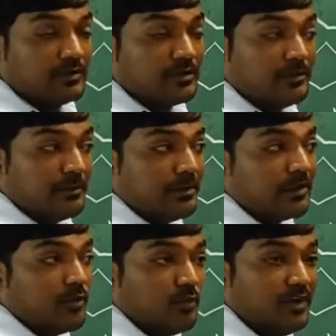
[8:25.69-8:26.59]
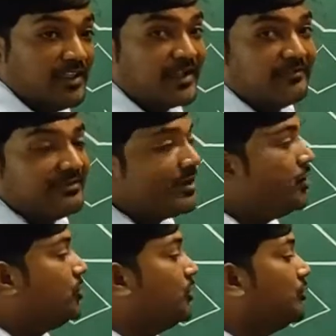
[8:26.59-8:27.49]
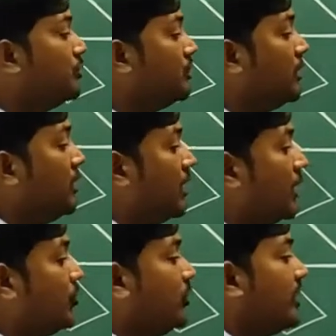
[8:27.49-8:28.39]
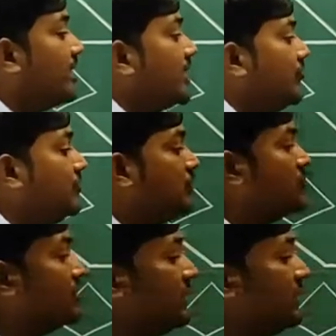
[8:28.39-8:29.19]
Remember, only consecutive, and don't get confused.